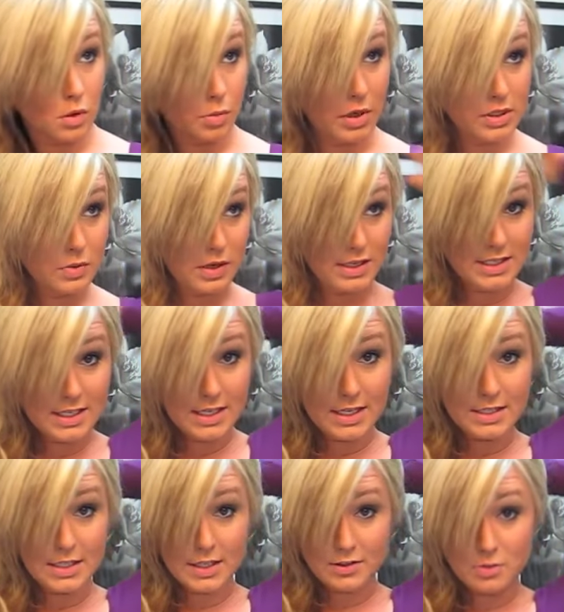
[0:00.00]
Plus when I
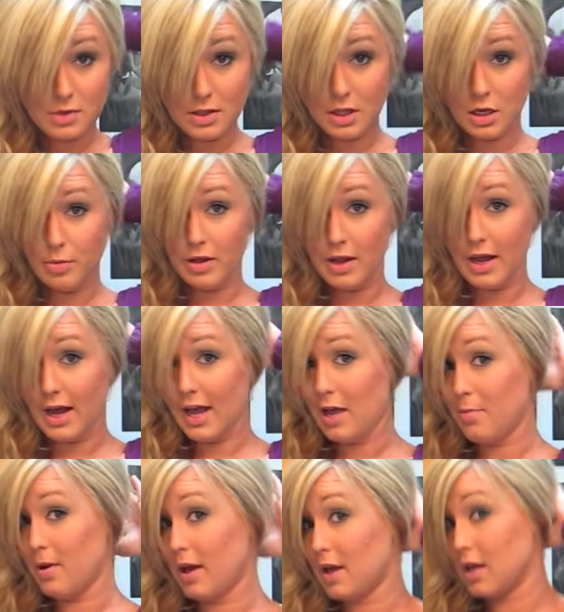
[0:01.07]
tease, it gives me a little bit of height
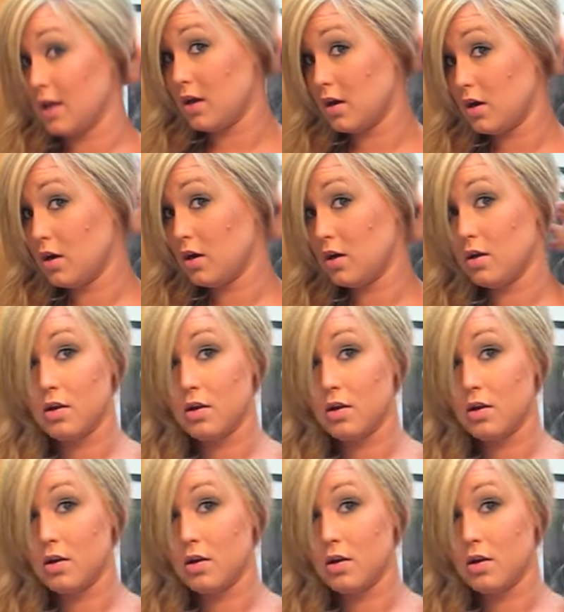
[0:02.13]
back here.